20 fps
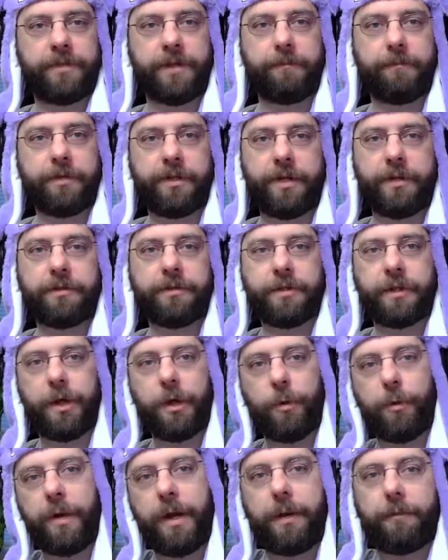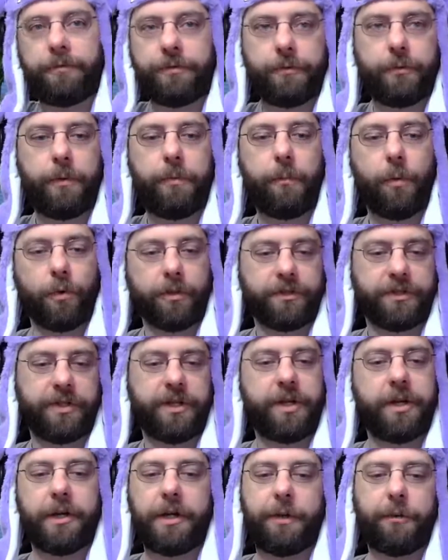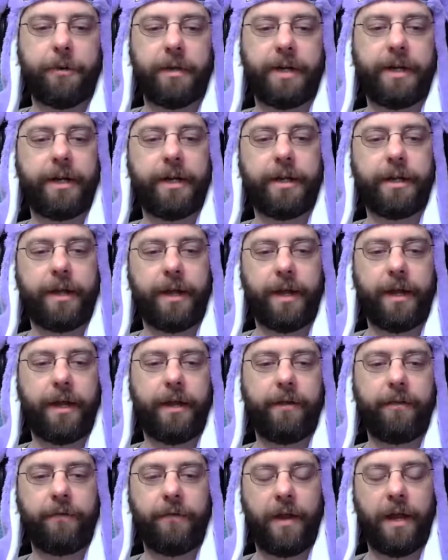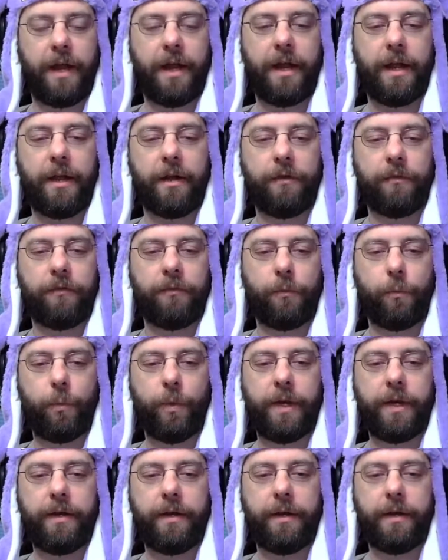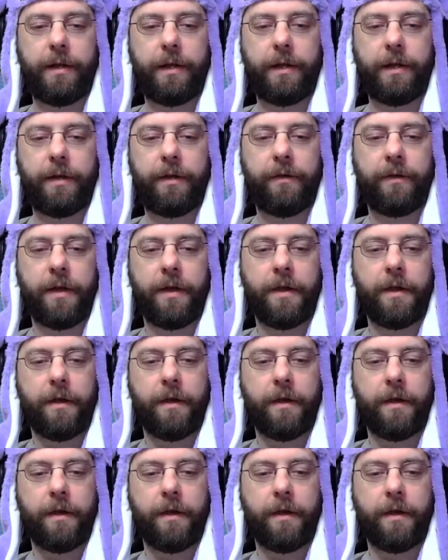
several years ago when I was doing more security related things, and we did.